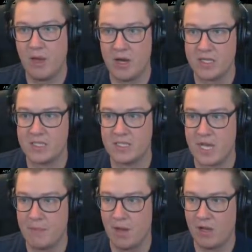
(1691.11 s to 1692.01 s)
Nice.
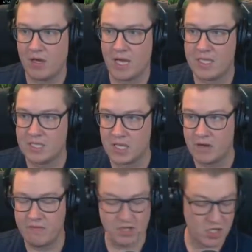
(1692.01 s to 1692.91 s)
That pollock and
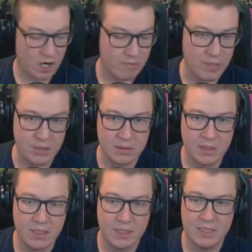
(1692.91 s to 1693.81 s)
starfish combo
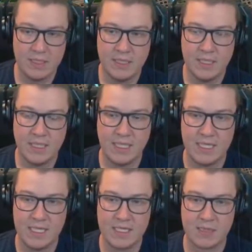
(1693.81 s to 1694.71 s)

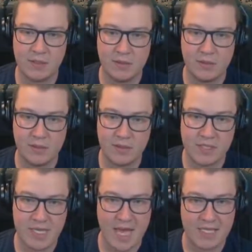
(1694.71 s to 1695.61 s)
is all
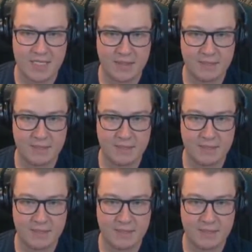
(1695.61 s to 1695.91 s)
set.